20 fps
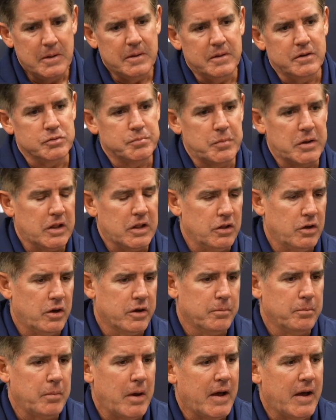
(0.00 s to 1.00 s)
There's been a lot
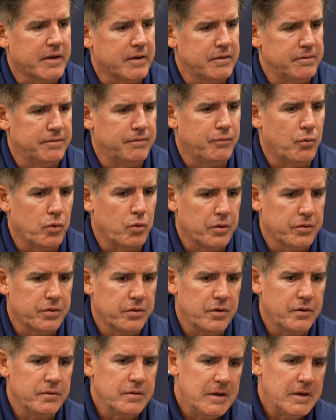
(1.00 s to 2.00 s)
of back and forth.
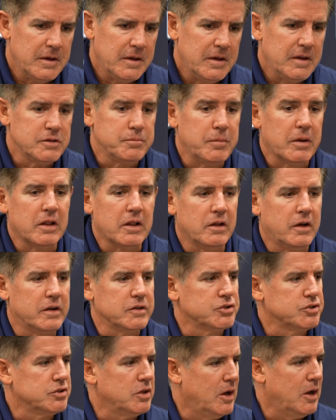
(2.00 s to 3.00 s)
There's been a lot of
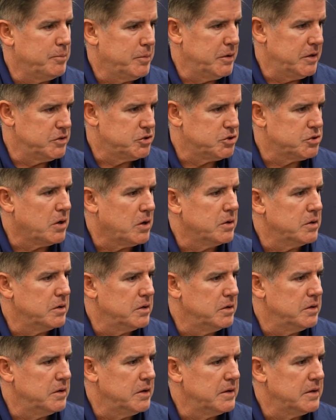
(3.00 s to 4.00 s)
stopping and
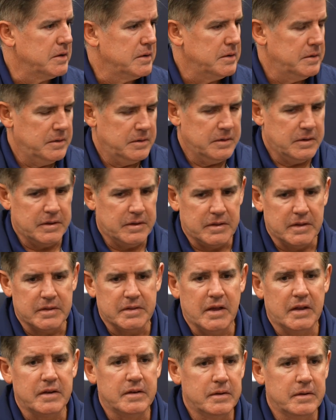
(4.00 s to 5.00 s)
starting, and I think
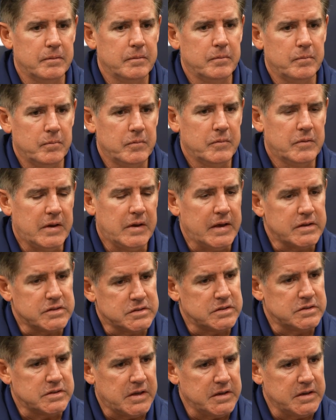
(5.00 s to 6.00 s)
that
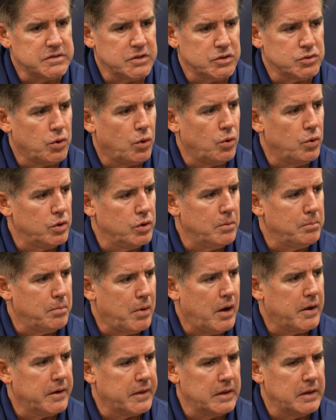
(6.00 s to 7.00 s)
takes a toll on the
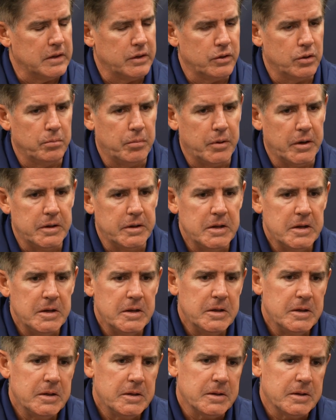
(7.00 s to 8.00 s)
body a little bit.
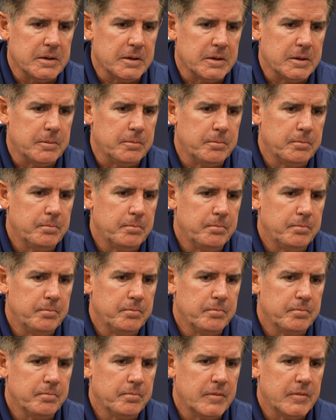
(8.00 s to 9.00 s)

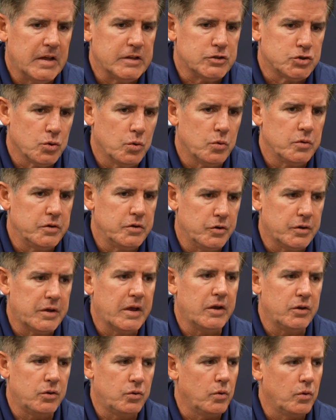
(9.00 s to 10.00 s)
And so you're
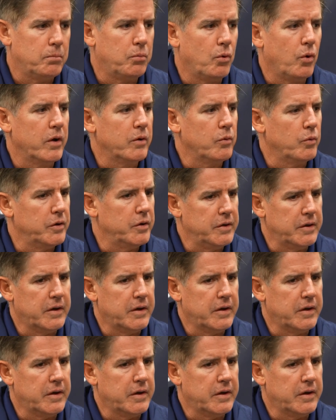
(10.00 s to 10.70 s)
getting to a point where you